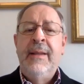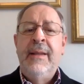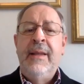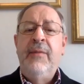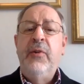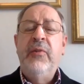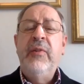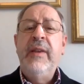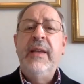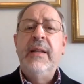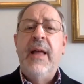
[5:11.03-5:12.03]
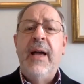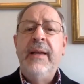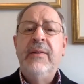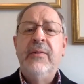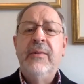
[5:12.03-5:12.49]
If you're seeing
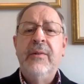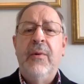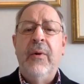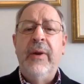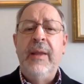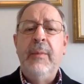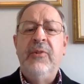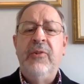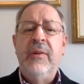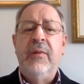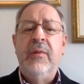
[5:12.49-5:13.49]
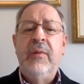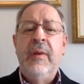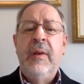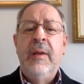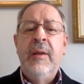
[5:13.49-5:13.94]
light or
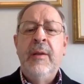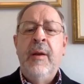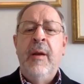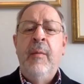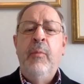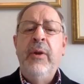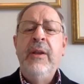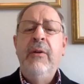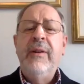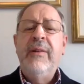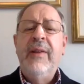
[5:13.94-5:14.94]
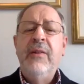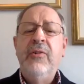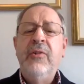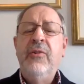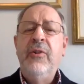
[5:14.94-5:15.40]
images, bring your
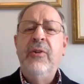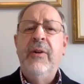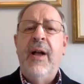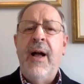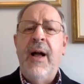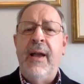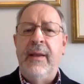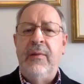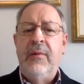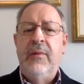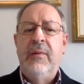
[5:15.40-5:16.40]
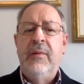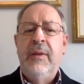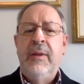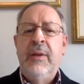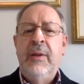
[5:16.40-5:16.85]
attention to your eyes,
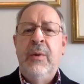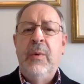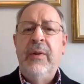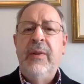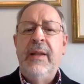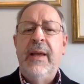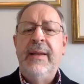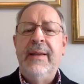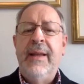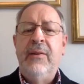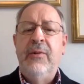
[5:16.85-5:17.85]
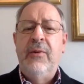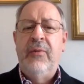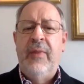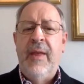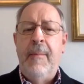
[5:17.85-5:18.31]
where the light
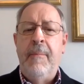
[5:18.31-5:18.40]
enters them.